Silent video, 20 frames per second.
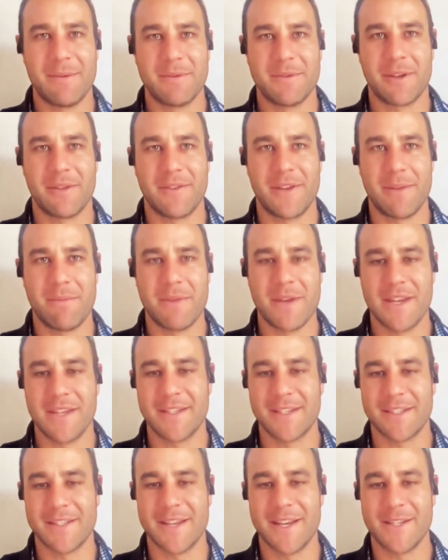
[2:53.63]
So I've done many
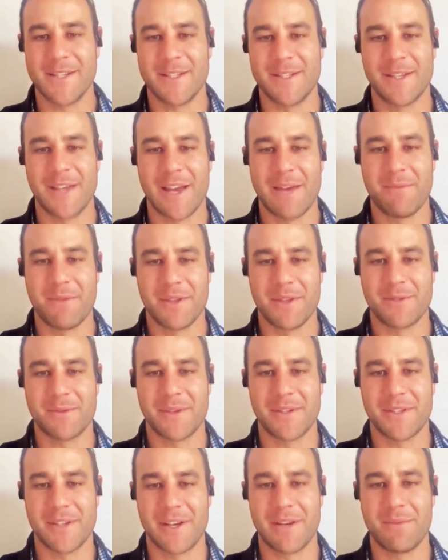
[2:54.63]
Six Nations games, but this
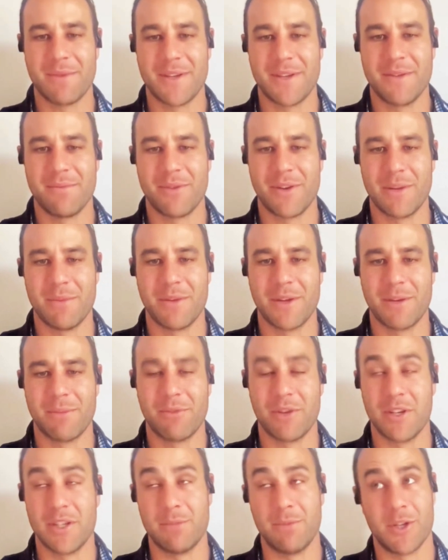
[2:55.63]
one's going to be pretty big,
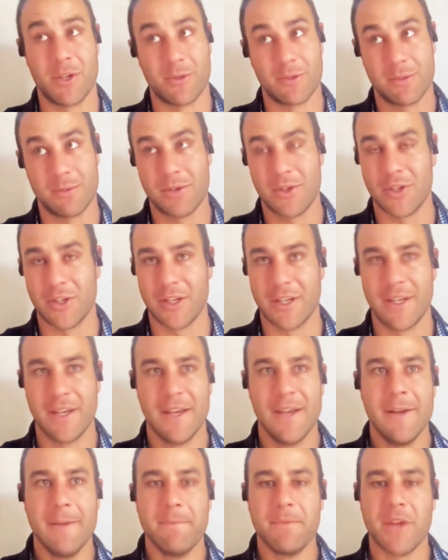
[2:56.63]
pretty special, especially
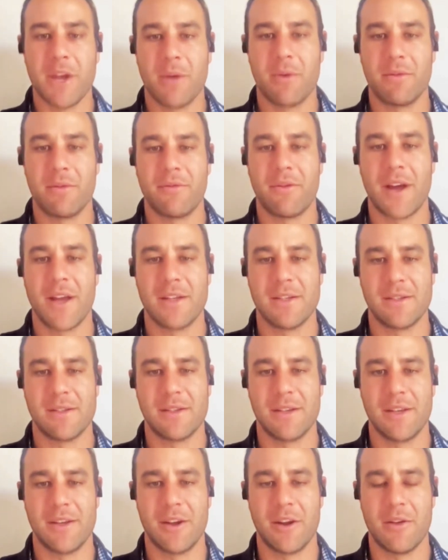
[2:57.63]
with France,
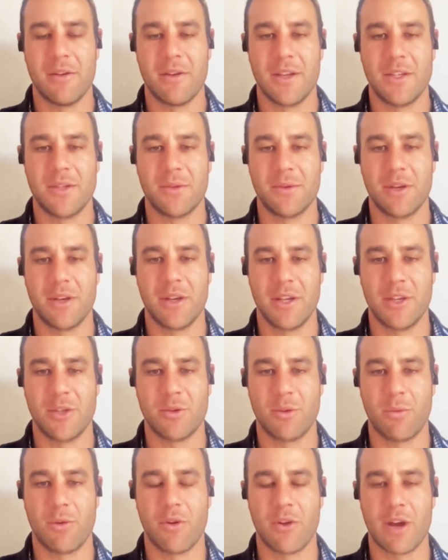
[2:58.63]
into
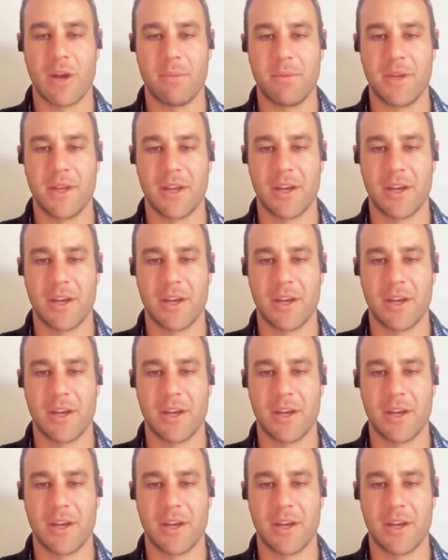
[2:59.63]
a World Cup year.